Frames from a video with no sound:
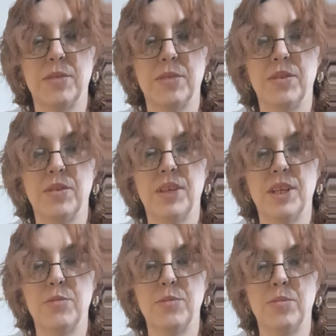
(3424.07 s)
But if not, I'll
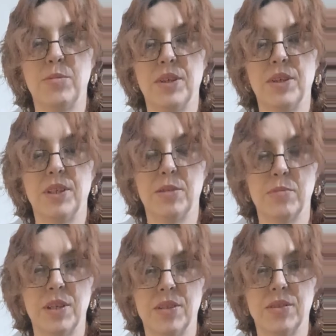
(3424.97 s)
be braiding
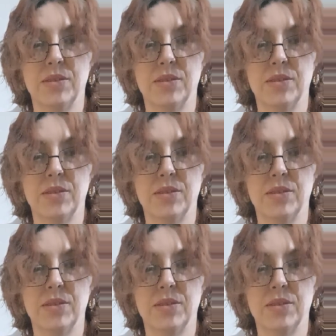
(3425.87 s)
tomorrow.